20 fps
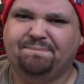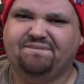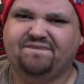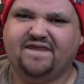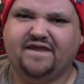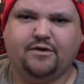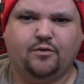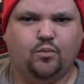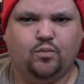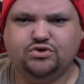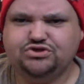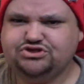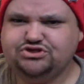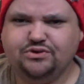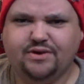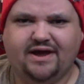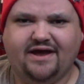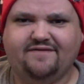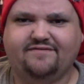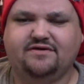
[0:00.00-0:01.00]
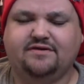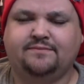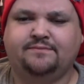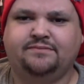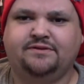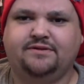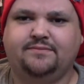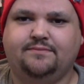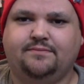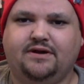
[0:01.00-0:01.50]
It's like, once you have a
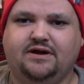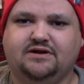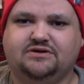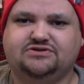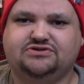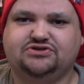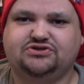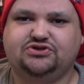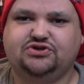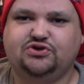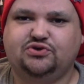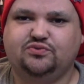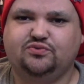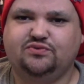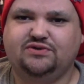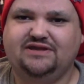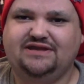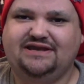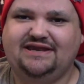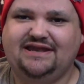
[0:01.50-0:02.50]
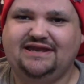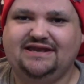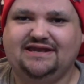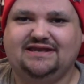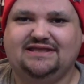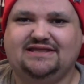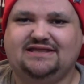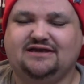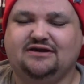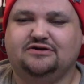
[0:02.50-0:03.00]
complete in box, you don't really need
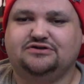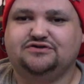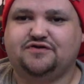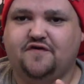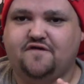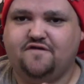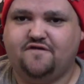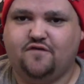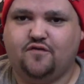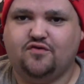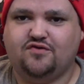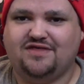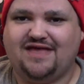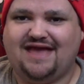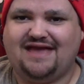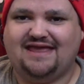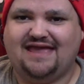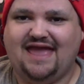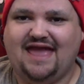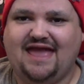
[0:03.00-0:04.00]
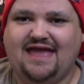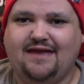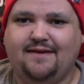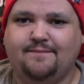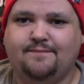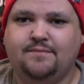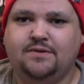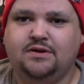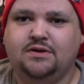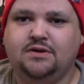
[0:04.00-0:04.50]
anything else for that
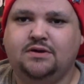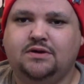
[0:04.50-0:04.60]
game.